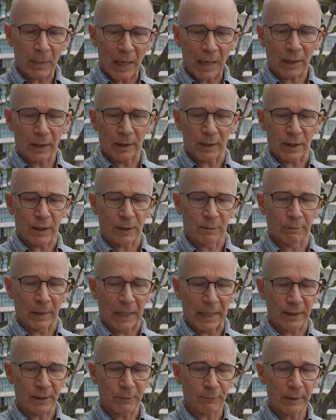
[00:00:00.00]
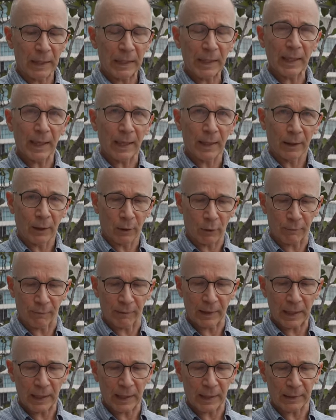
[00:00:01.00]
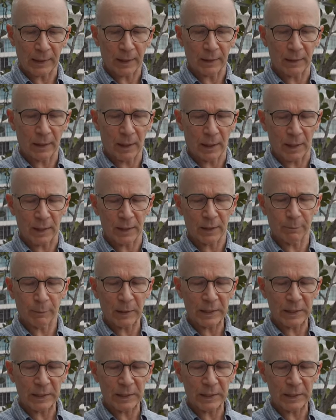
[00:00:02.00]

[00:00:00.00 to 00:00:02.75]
mechanism is really convenient and nice,